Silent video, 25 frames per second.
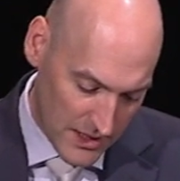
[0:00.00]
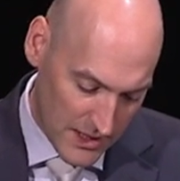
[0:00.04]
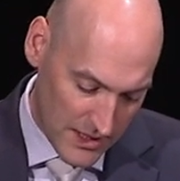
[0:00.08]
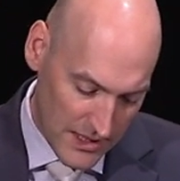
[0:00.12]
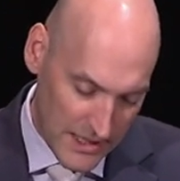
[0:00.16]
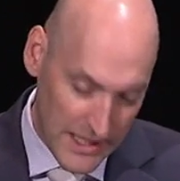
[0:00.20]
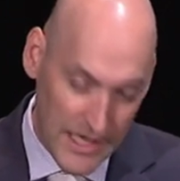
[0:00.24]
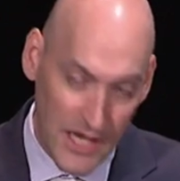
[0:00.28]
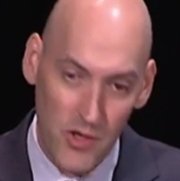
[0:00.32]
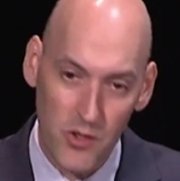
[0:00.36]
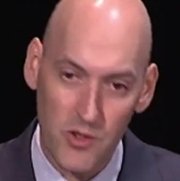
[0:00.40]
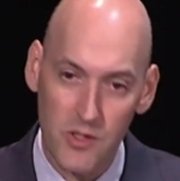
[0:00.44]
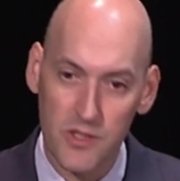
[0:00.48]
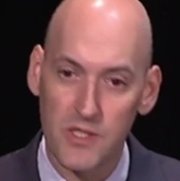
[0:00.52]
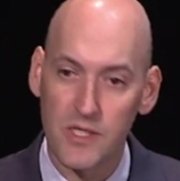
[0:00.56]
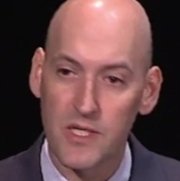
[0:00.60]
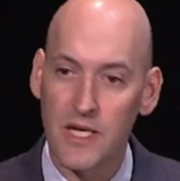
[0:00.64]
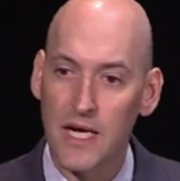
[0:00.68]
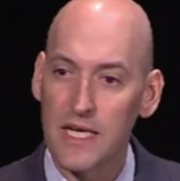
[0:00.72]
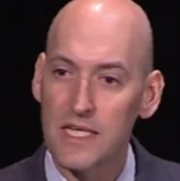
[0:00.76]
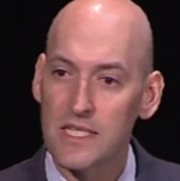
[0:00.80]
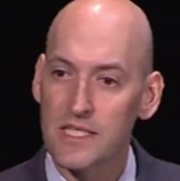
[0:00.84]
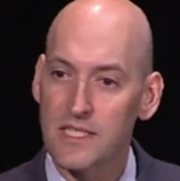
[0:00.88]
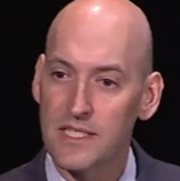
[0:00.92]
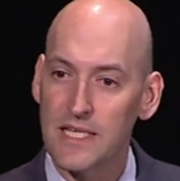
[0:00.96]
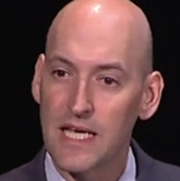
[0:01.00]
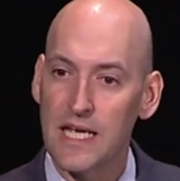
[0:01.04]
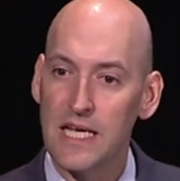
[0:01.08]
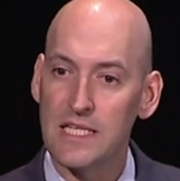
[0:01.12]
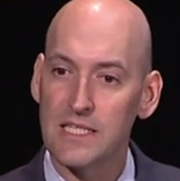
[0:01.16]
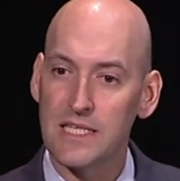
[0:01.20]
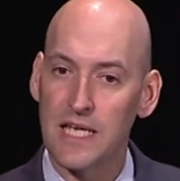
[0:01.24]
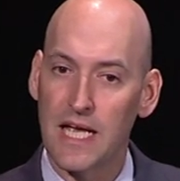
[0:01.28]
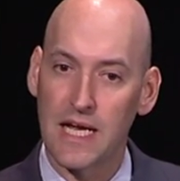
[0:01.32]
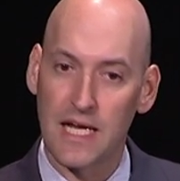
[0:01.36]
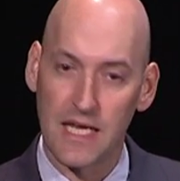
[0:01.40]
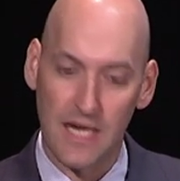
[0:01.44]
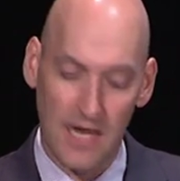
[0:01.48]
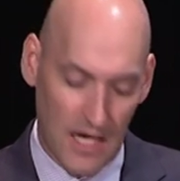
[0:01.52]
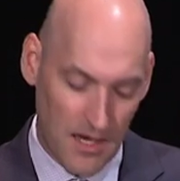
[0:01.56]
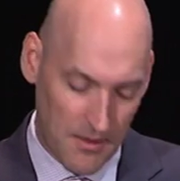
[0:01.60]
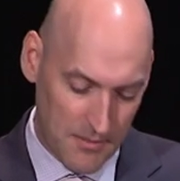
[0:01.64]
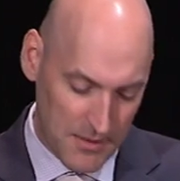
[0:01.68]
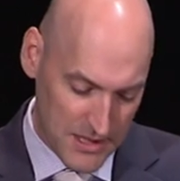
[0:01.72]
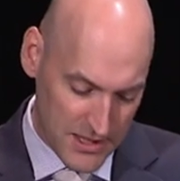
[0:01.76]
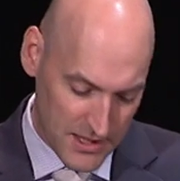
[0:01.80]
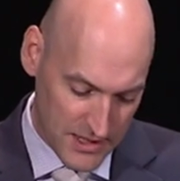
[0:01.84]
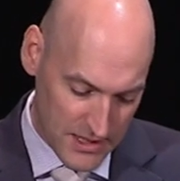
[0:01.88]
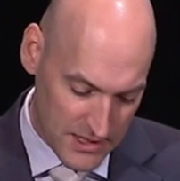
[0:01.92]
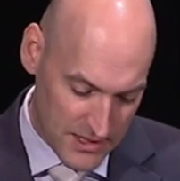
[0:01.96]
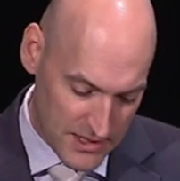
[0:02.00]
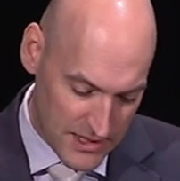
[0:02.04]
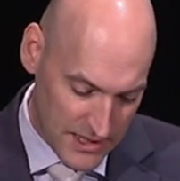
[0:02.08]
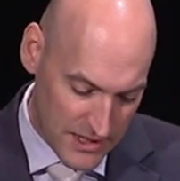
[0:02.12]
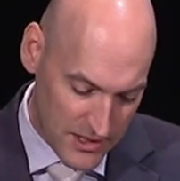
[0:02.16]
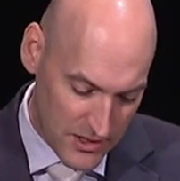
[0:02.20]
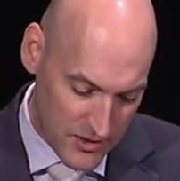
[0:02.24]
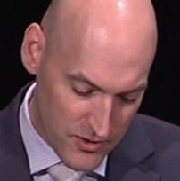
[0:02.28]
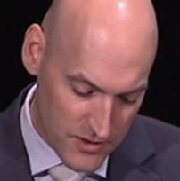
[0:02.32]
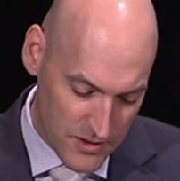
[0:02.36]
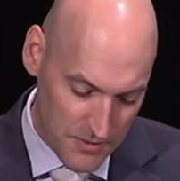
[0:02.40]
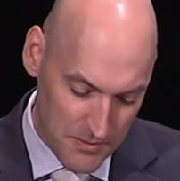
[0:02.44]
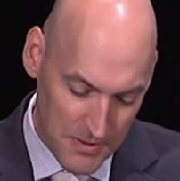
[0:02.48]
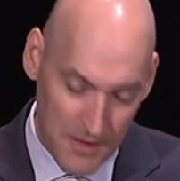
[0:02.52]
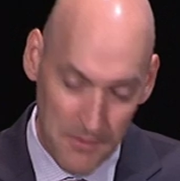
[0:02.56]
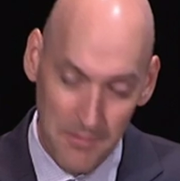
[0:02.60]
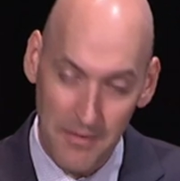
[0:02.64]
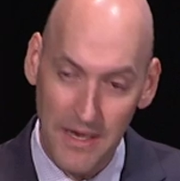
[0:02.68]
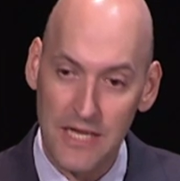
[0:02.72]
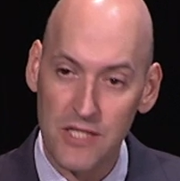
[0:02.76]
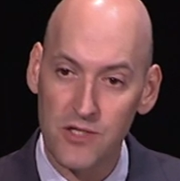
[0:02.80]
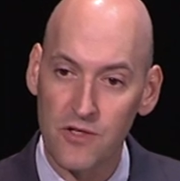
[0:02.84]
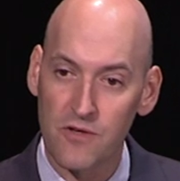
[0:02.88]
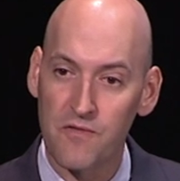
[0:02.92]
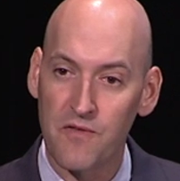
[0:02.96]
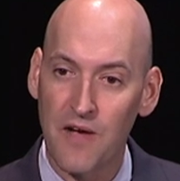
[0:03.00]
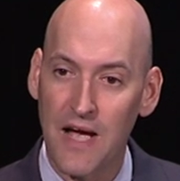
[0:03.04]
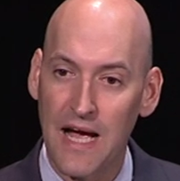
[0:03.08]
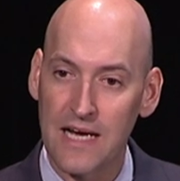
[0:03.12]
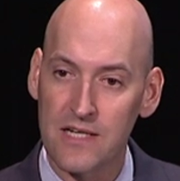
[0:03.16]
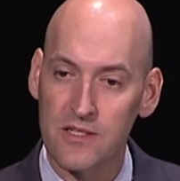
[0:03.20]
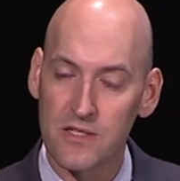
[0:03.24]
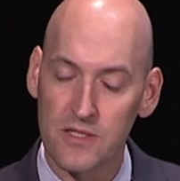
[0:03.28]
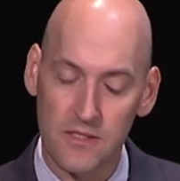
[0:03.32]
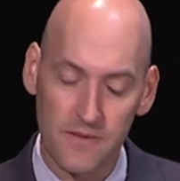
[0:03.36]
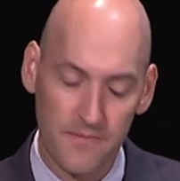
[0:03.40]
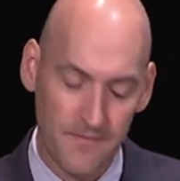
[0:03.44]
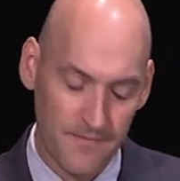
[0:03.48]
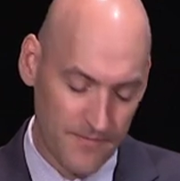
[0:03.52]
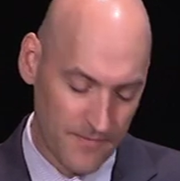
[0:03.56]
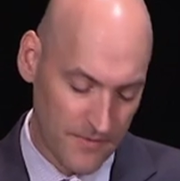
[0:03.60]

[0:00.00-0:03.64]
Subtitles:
Here in the United States, economics continue to be a major factor